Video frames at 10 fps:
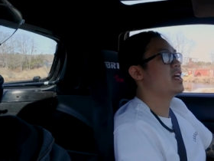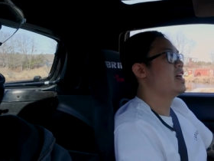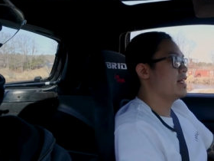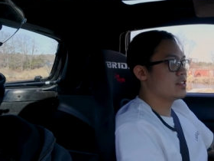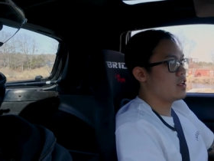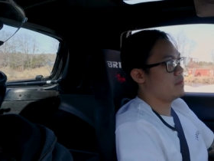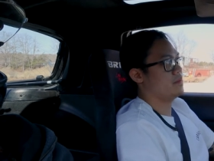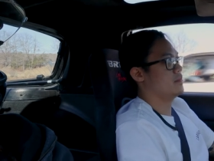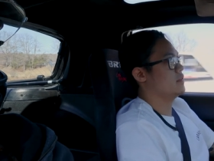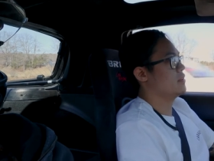And that's all
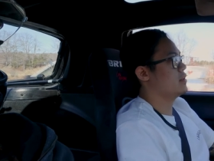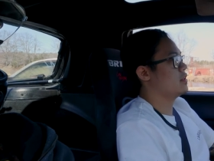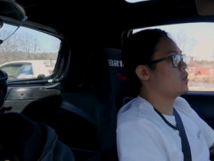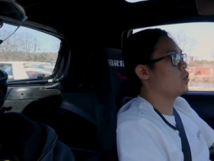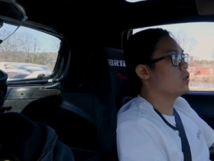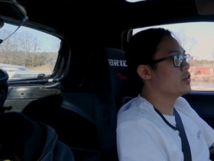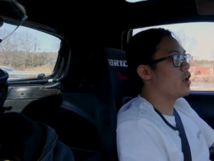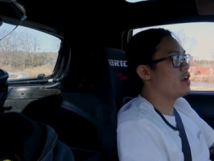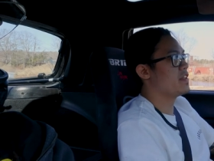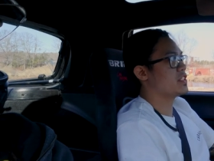cool
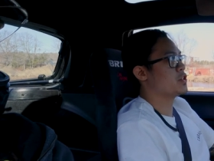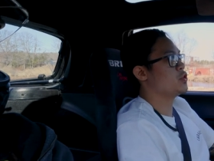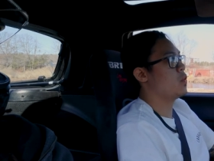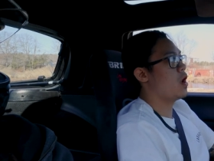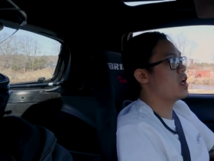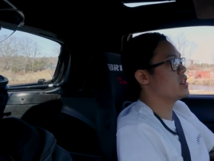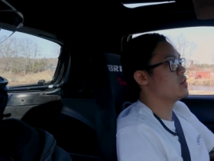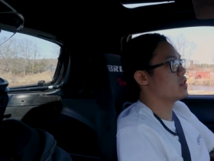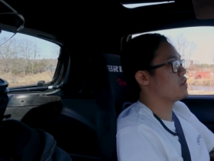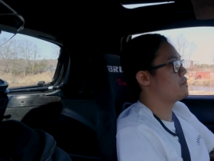and all, if that's what you want
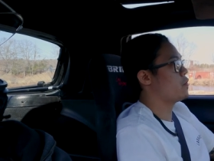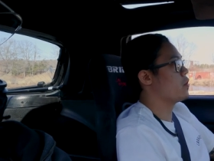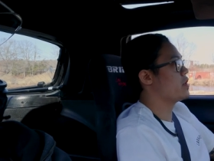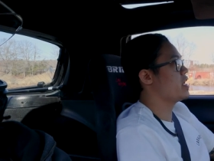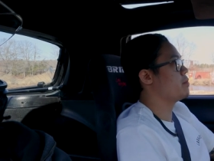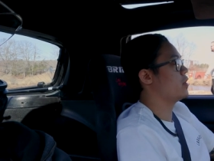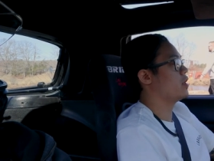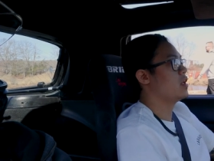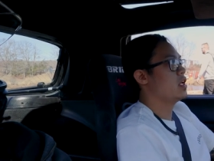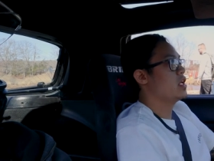and you can afford it, but